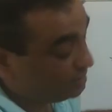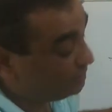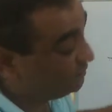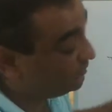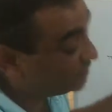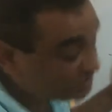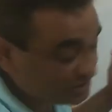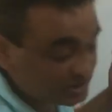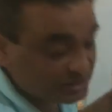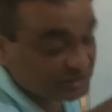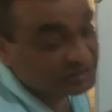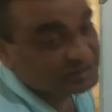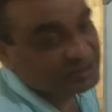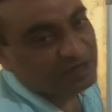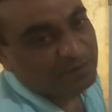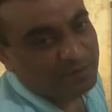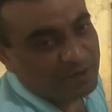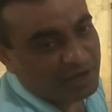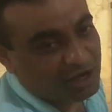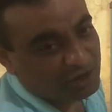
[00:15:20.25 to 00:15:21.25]
which is
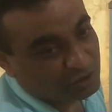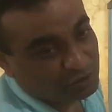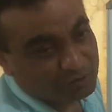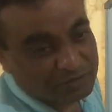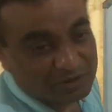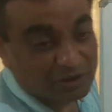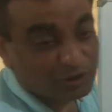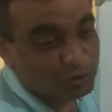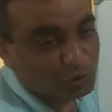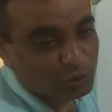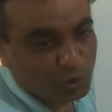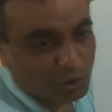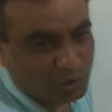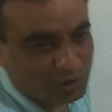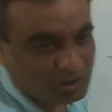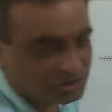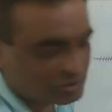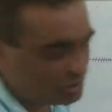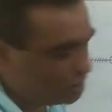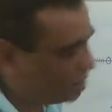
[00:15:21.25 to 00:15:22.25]
a part of the root
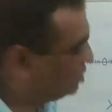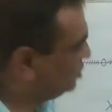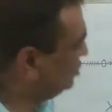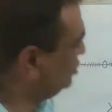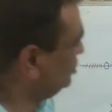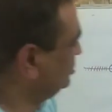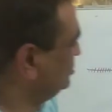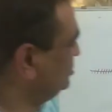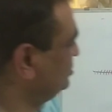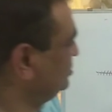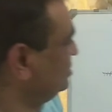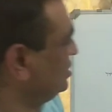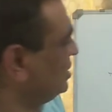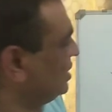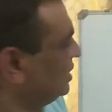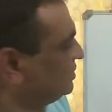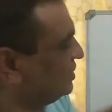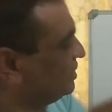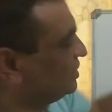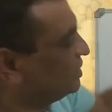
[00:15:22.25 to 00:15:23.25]
locus or not.
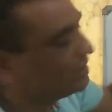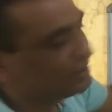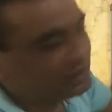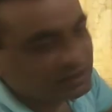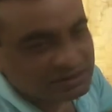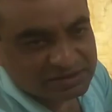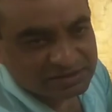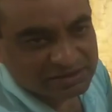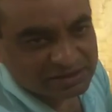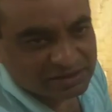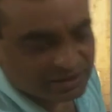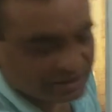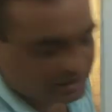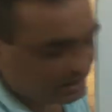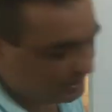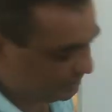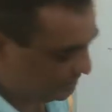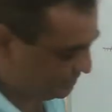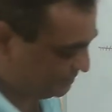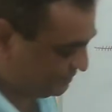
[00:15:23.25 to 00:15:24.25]
I think it is clear.